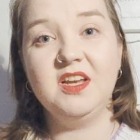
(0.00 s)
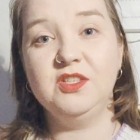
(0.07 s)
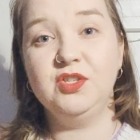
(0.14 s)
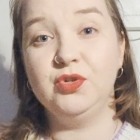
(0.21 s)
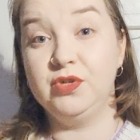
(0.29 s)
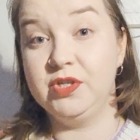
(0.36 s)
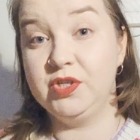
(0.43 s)

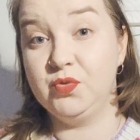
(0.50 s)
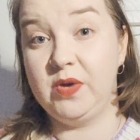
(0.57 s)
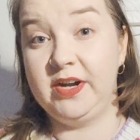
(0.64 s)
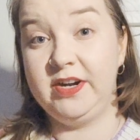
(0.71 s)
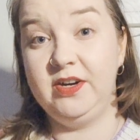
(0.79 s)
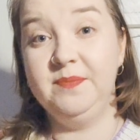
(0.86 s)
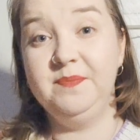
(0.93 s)
to the
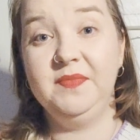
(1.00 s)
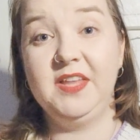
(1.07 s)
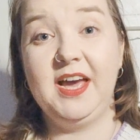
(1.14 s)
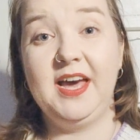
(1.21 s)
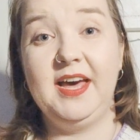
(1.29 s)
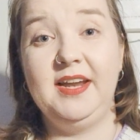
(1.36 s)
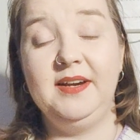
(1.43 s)
sweater
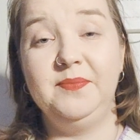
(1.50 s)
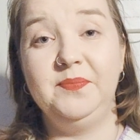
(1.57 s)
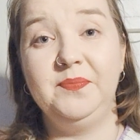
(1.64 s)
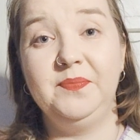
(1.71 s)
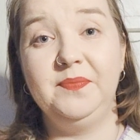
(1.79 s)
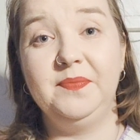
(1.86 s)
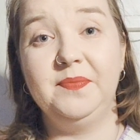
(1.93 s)
and
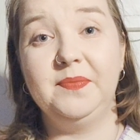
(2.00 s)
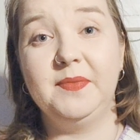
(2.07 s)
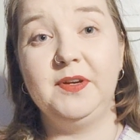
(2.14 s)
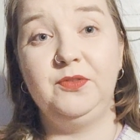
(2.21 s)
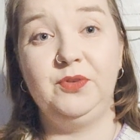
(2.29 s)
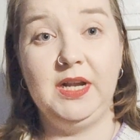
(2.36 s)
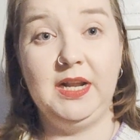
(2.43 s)

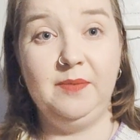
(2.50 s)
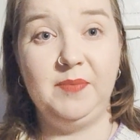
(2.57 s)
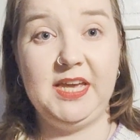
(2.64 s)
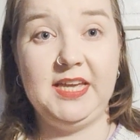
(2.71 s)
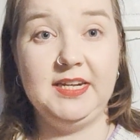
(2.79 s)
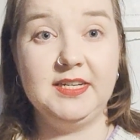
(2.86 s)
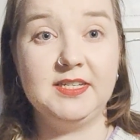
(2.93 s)
really
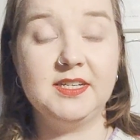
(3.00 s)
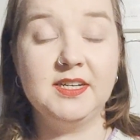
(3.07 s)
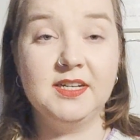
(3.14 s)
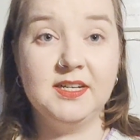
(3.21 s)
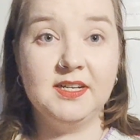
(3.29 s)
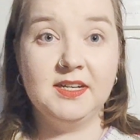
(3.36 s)
made it